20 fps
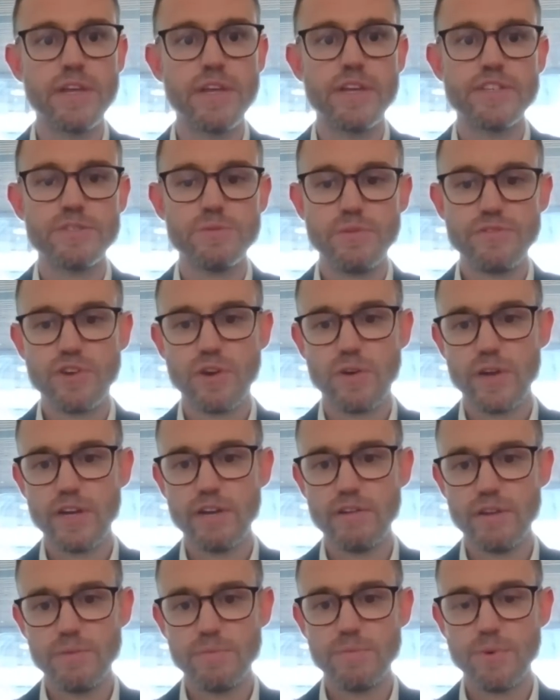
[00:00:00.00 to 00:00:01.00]
So we've got here
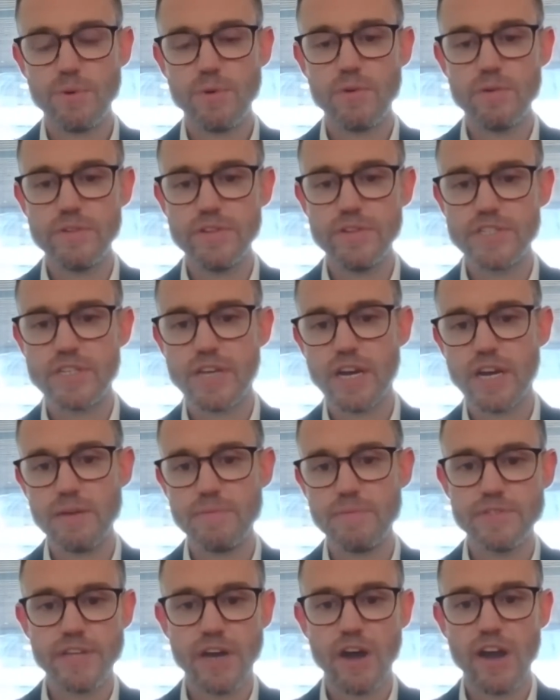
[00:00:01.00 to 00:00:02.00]
an important
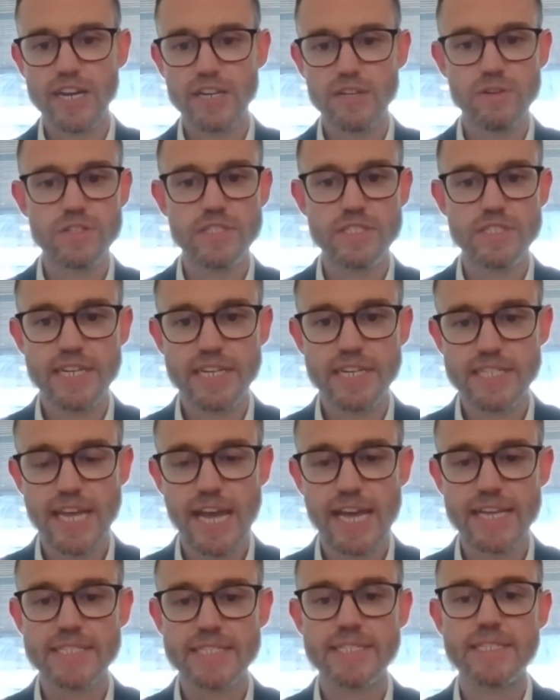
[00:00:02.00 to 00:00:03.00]
diagnostic
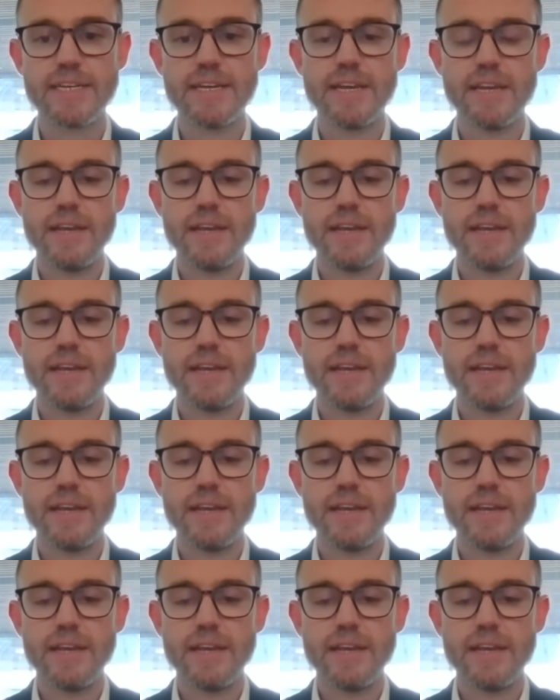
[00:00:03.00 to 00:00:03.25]
test.